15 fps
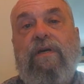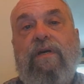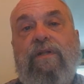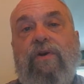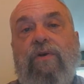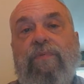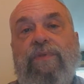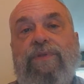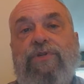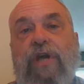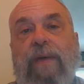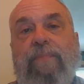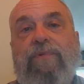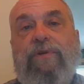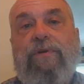along with the
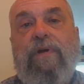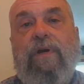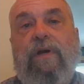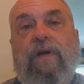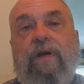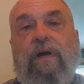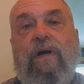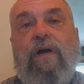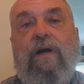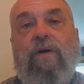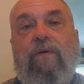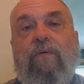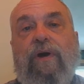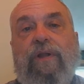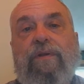chapter
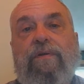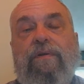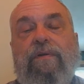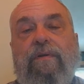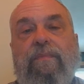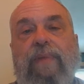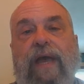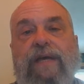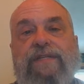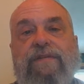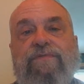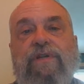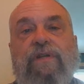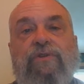on passives,